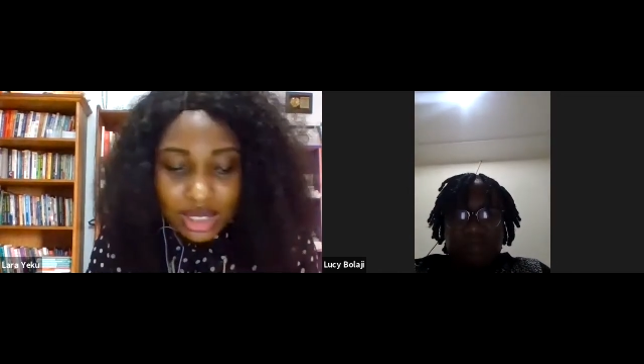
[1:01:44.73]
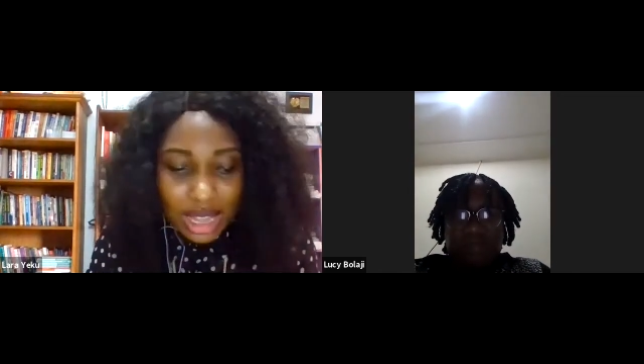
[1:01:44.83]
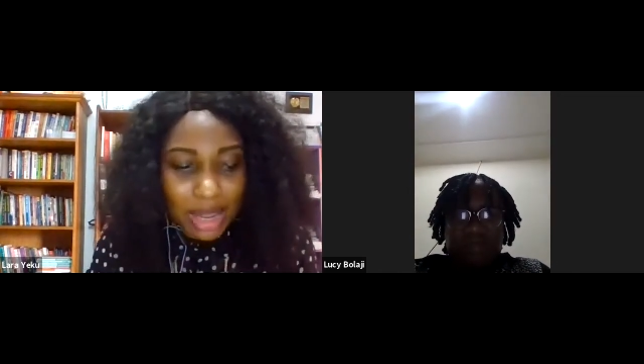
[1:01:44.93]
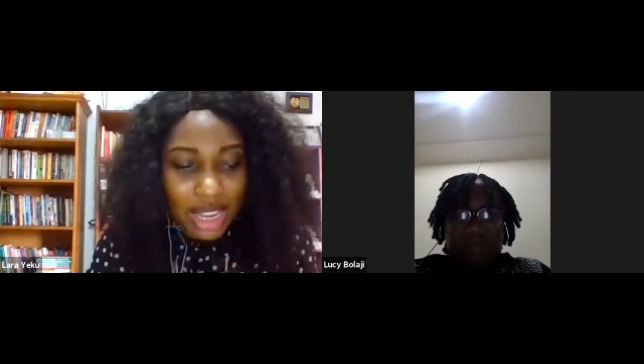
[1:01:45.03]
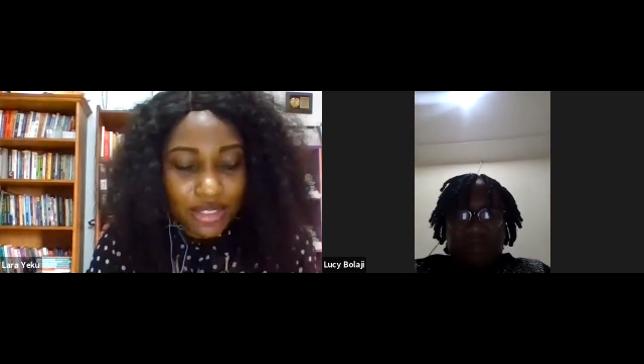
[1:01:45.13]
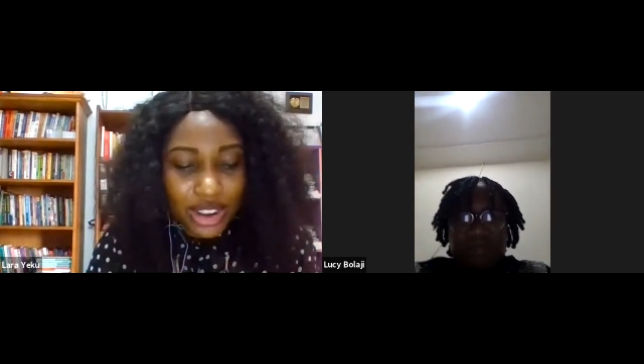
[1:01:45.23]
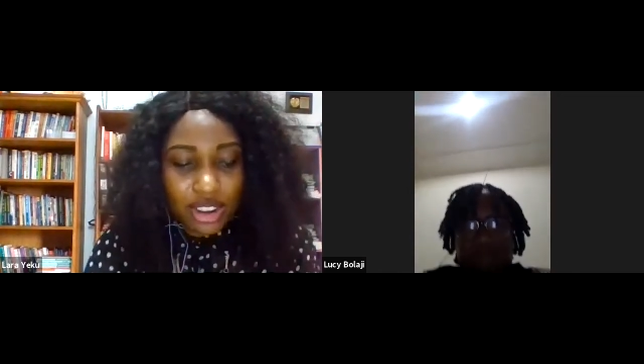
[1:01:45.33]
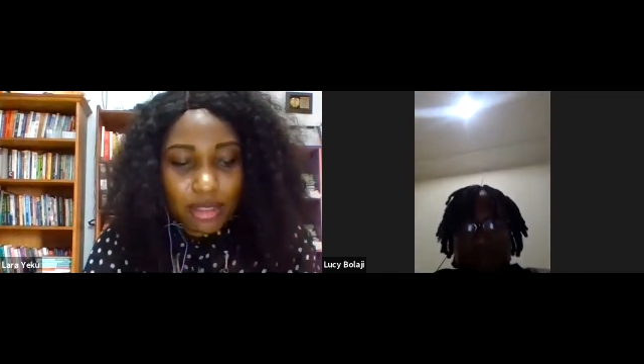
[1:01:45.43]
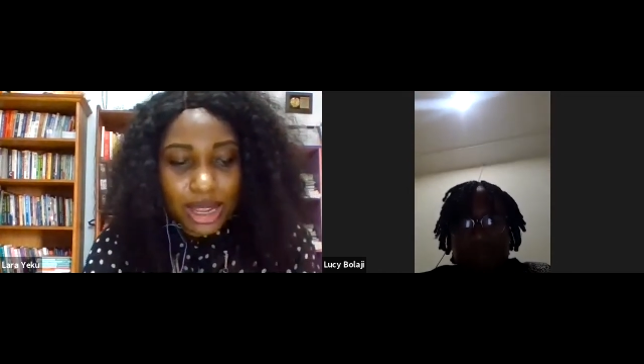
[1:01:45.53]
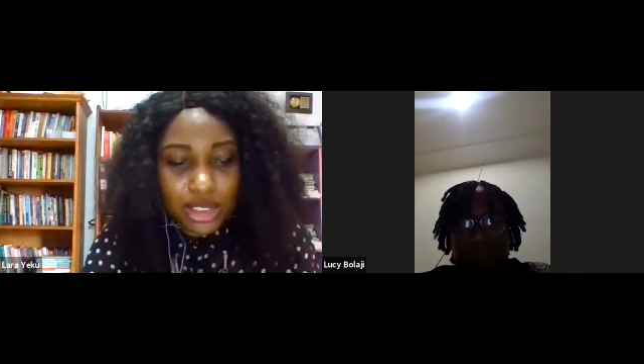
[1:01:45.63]
I mean, a friend
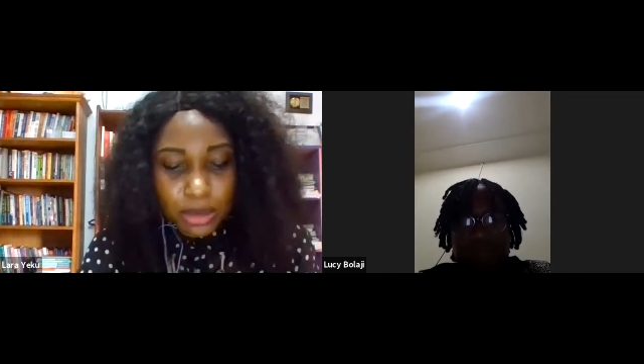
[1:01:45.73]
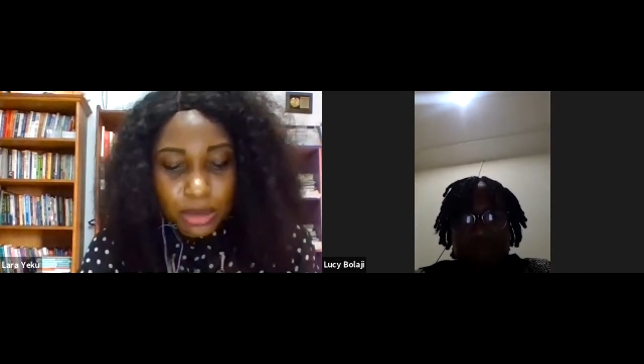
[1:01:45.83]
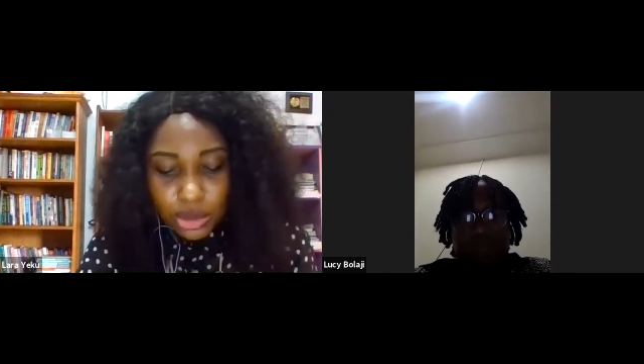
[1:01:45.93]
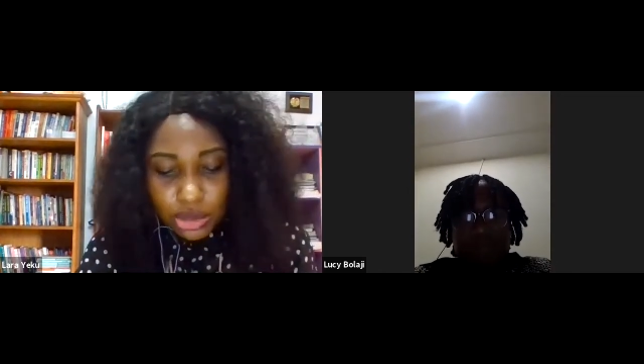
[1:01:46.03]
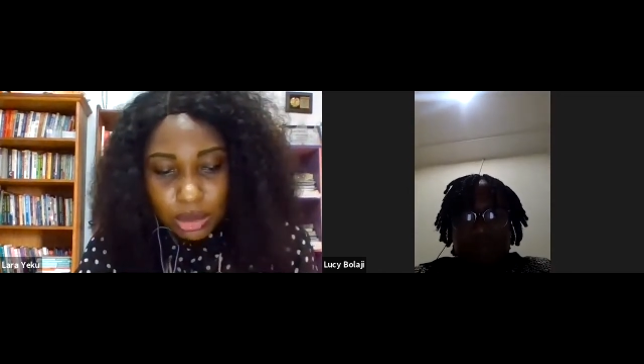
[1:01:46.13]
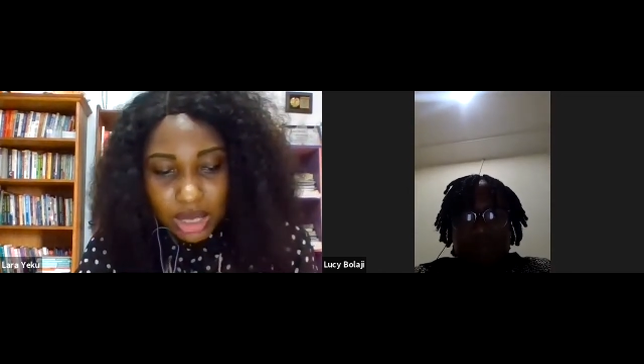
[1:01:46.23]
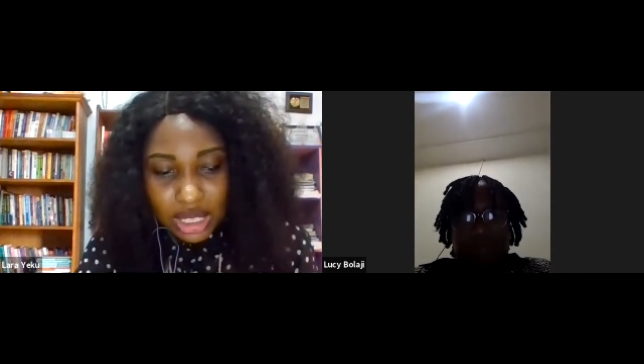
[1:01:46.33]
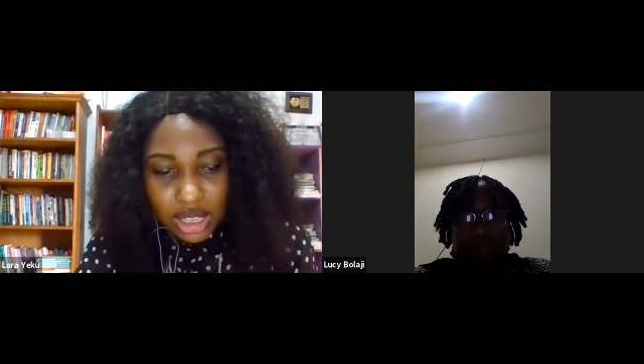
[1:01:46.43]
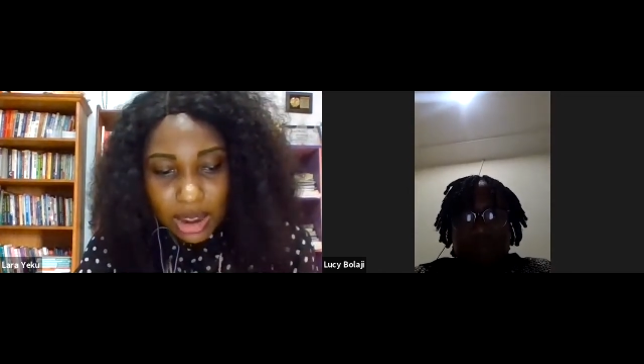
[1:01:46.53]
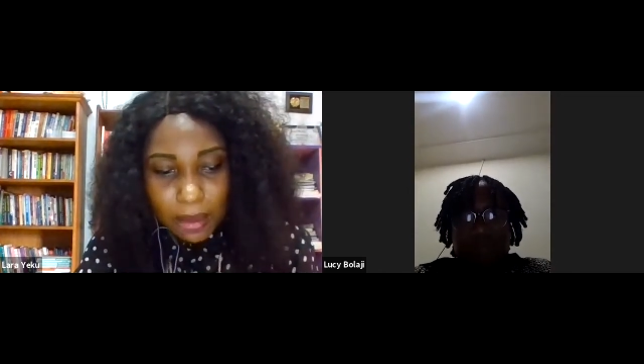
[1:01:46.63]
of mine spoke to me
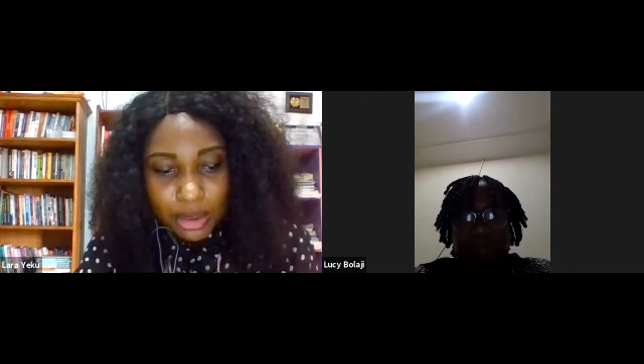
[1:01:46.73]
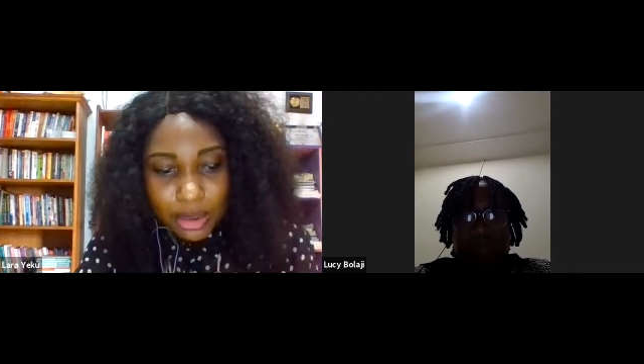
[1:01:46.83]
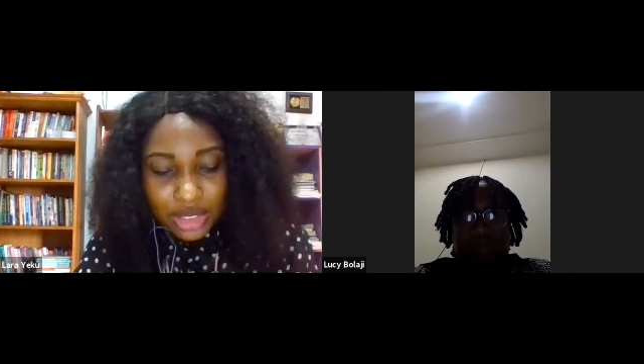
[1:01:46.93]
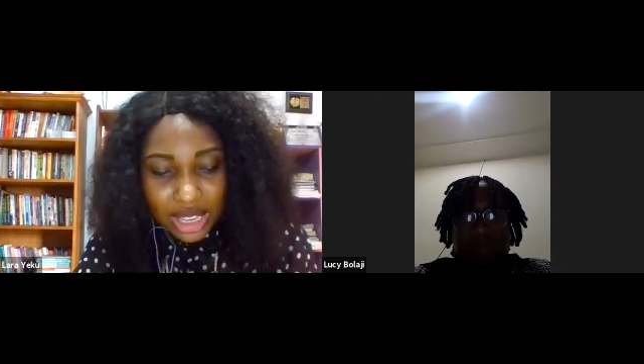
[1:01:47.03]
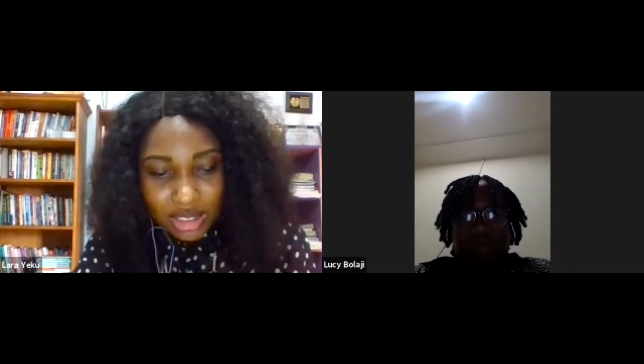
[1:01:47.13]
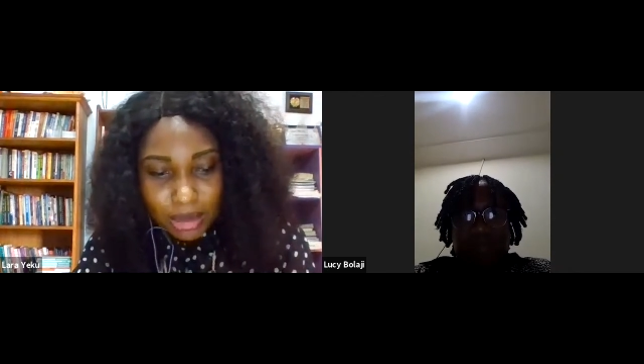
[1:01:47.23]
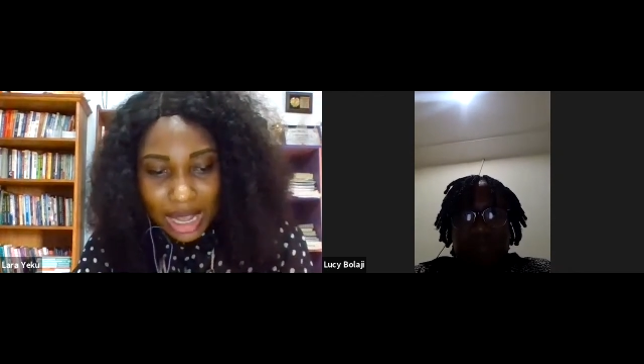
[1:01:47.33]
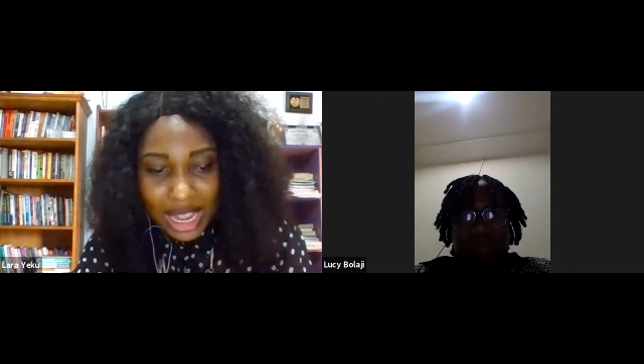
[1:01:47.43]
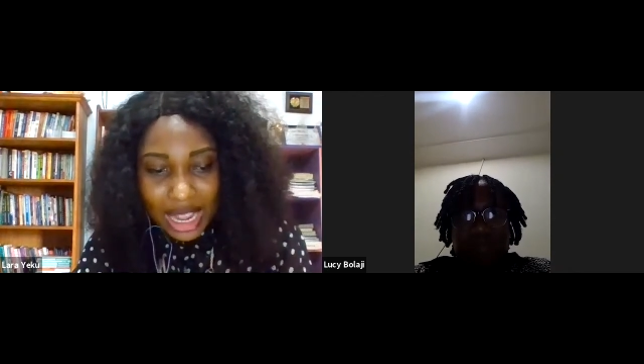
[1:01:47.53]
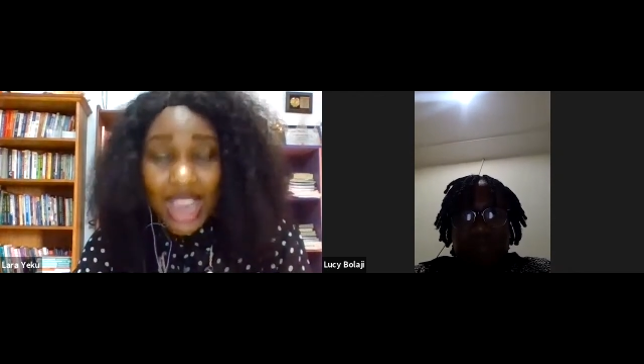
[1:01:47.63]
a couple of years
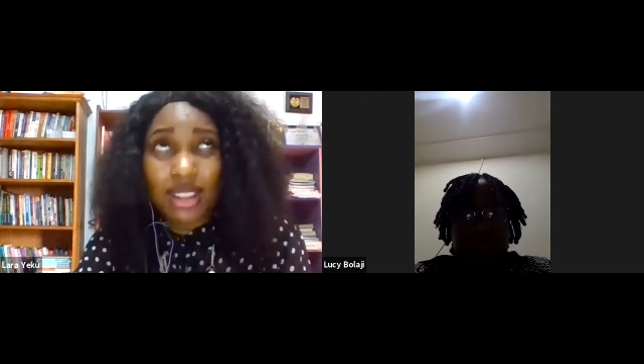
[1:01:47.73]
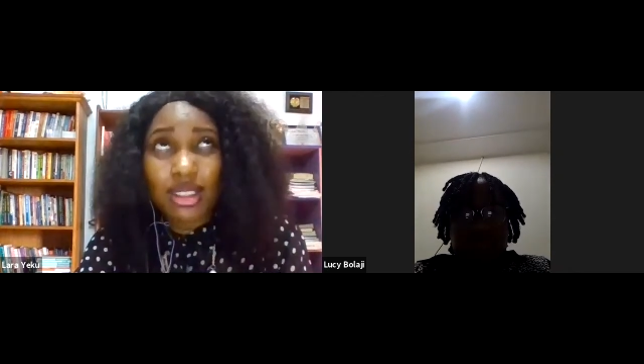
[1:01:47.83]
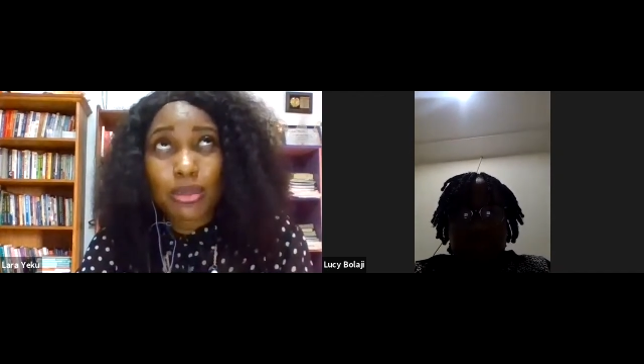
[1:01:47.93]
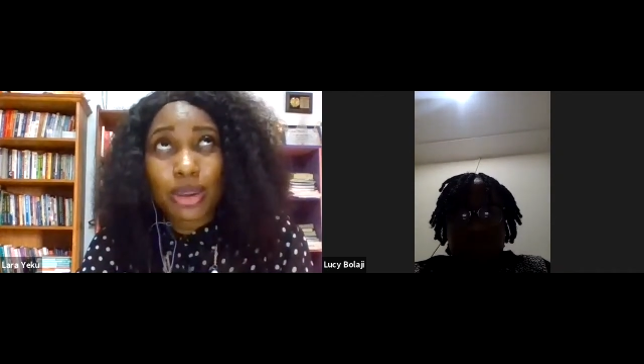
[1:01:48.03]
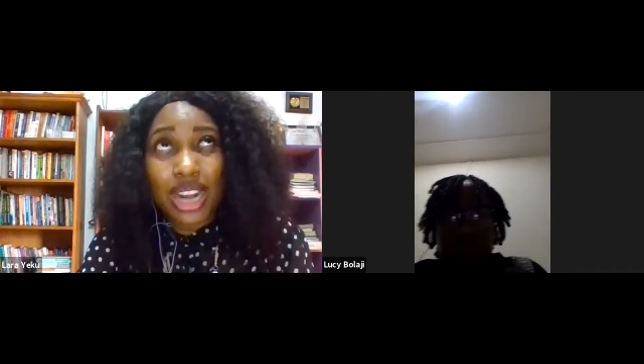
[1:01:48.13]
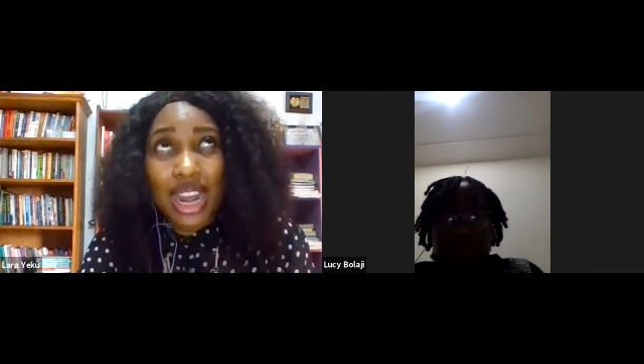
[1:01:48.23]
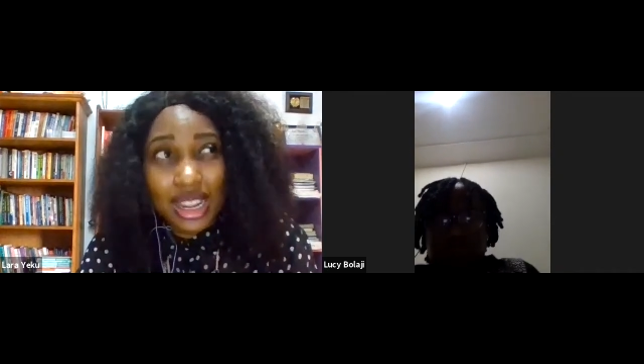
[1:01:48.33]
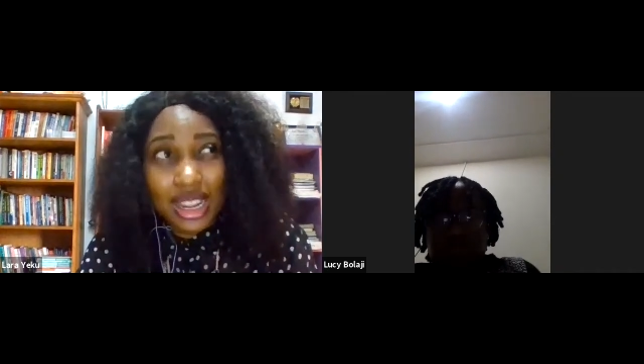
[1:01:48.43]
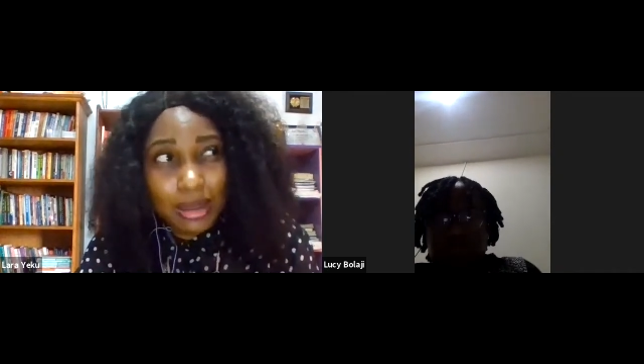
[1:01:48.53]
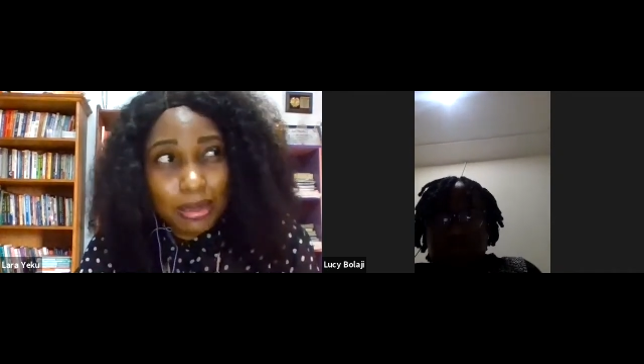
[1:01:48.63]
back. Our elder brother
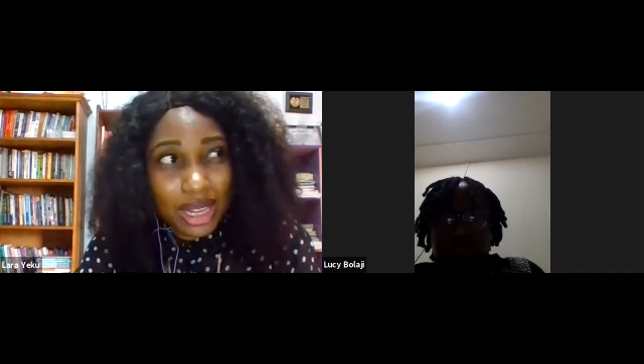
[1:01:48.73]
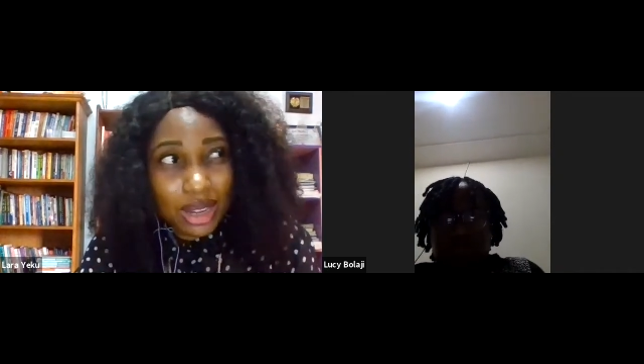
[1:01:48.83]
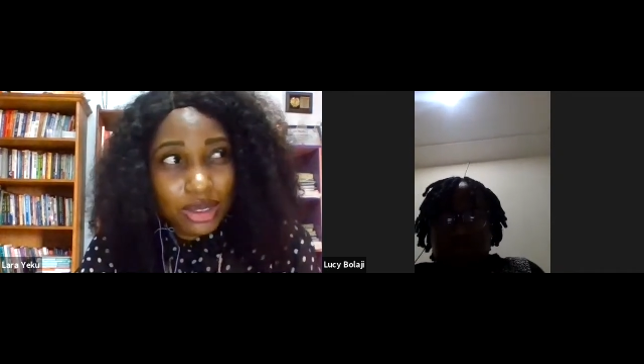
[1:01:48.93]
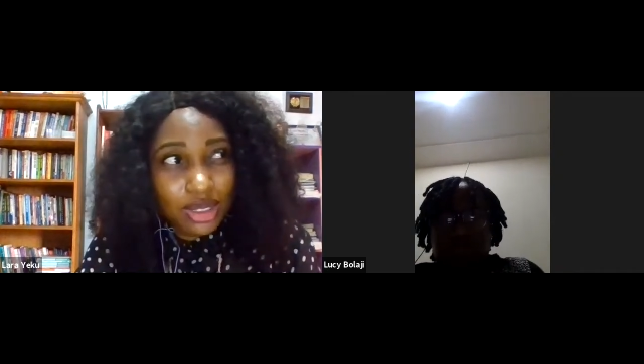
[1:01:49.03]
had about,